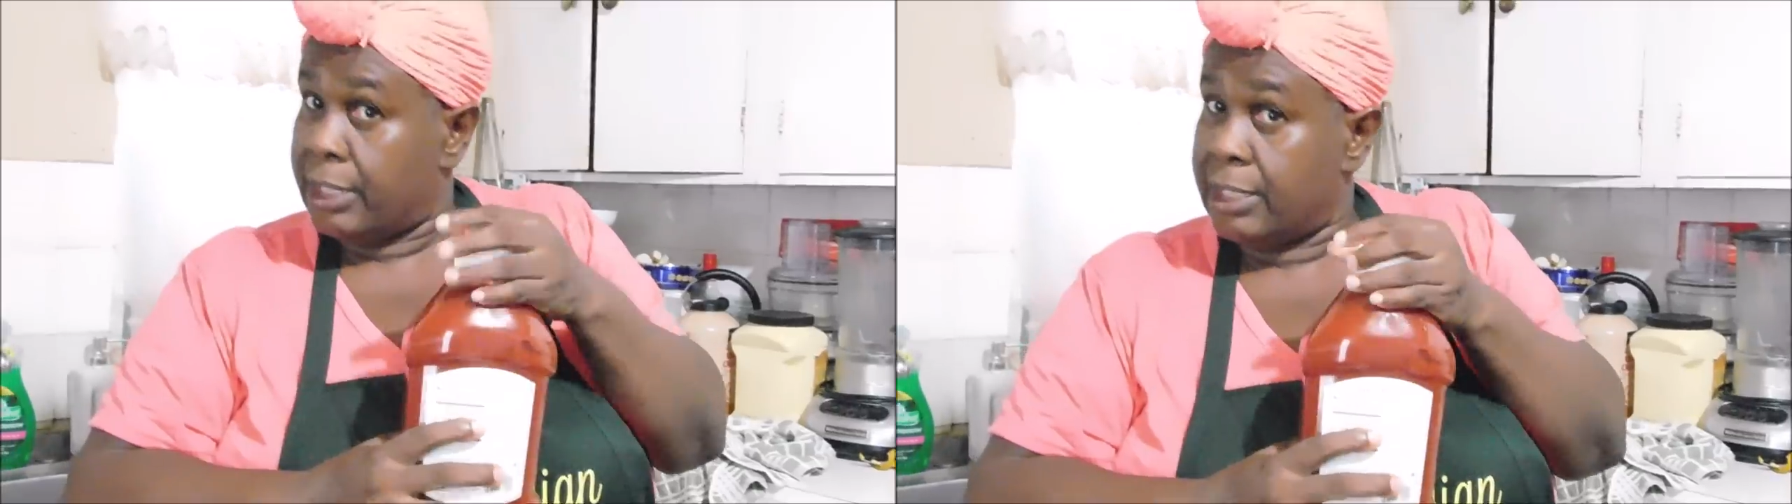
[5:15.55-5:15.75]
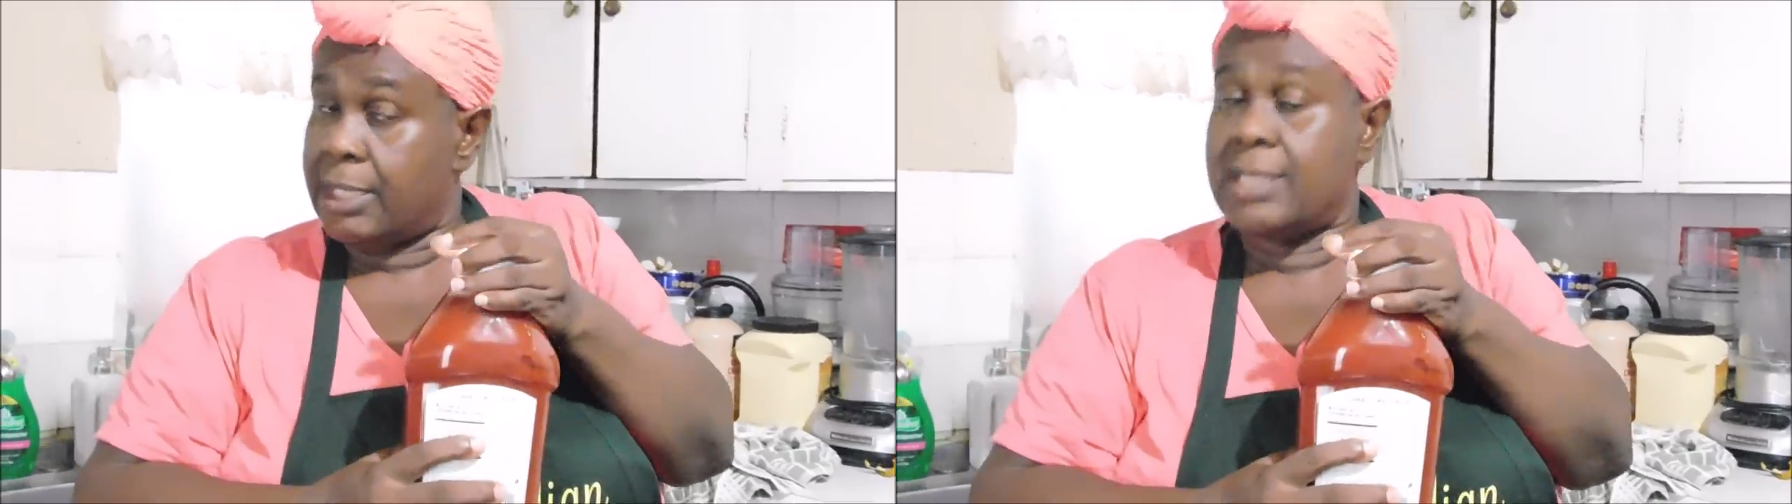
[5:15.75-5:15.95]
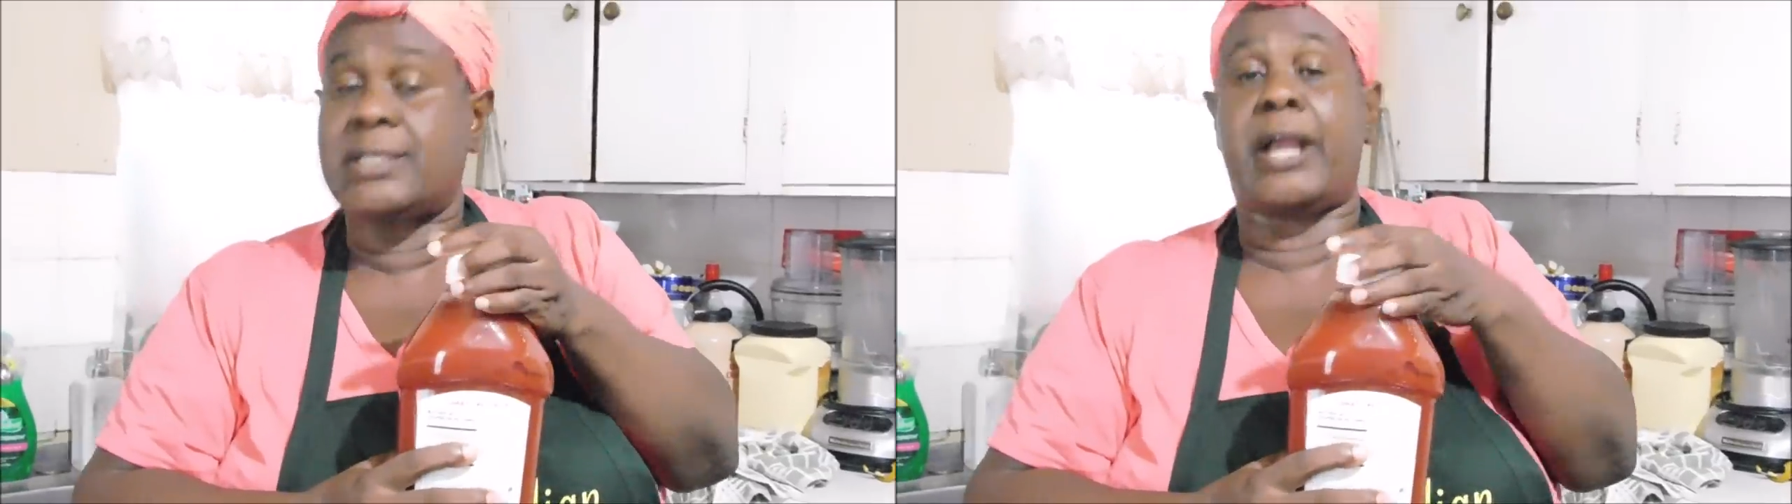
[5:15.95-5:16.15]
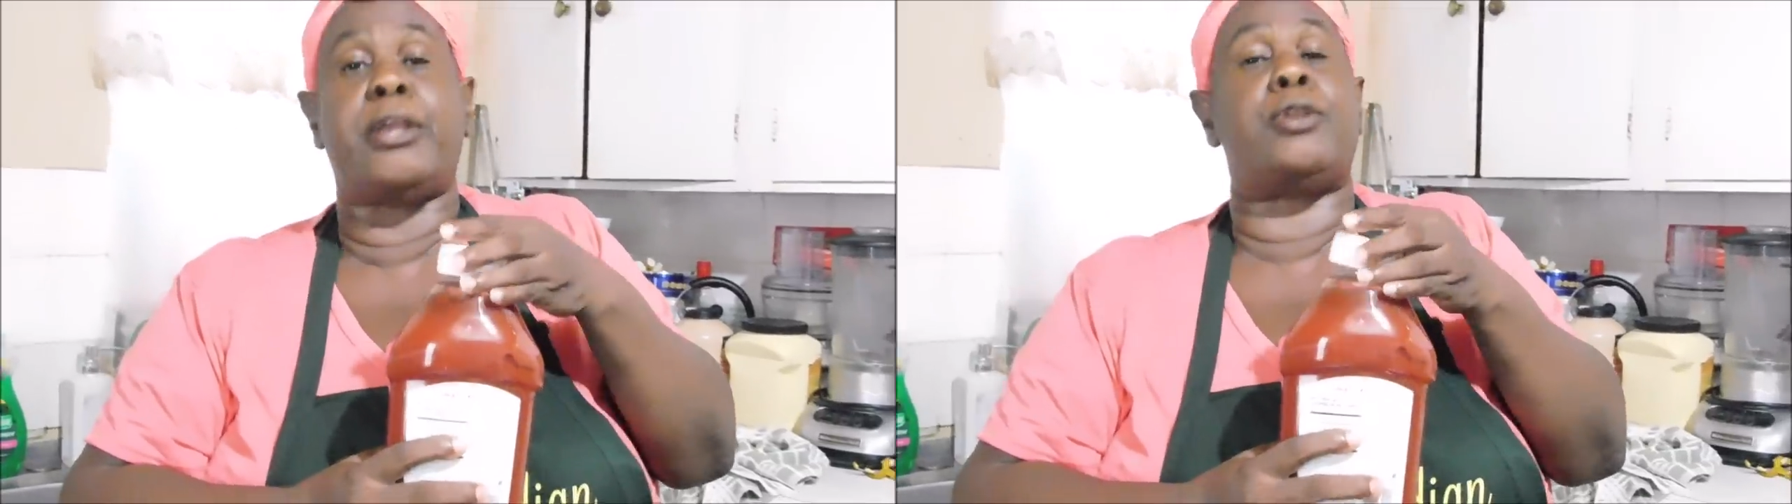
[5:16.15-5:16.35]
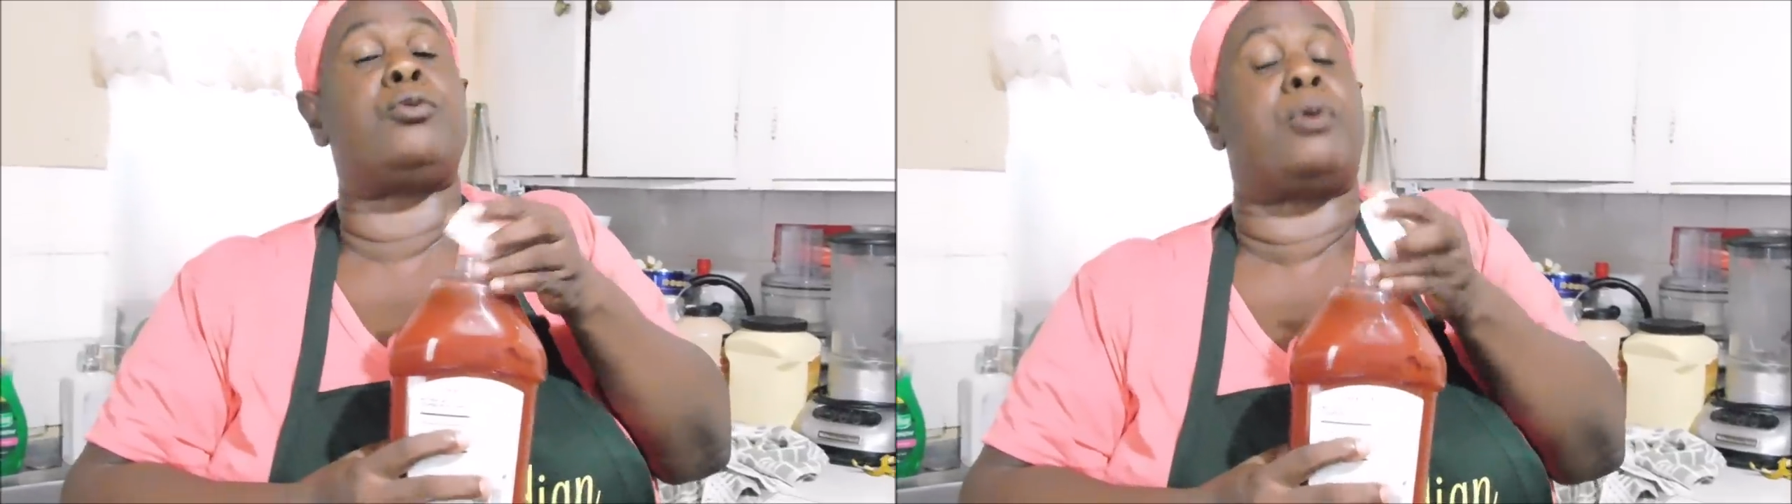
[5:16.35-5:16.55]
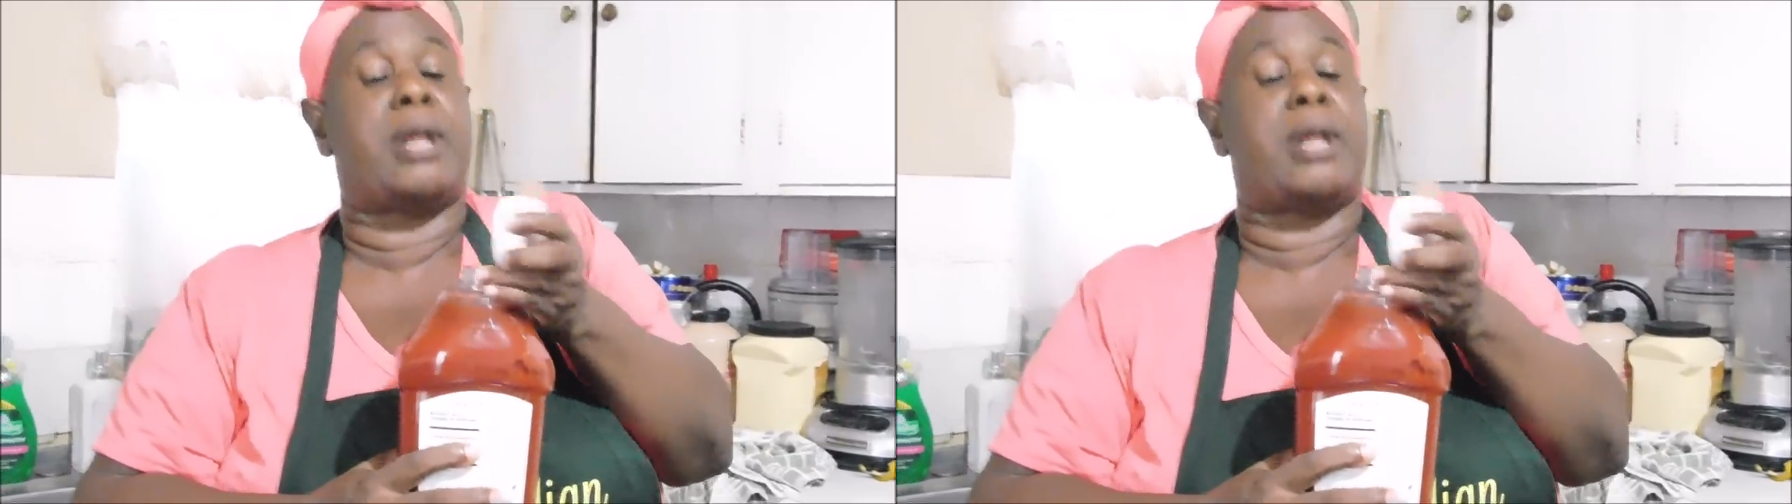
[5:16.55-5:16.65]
need this or you do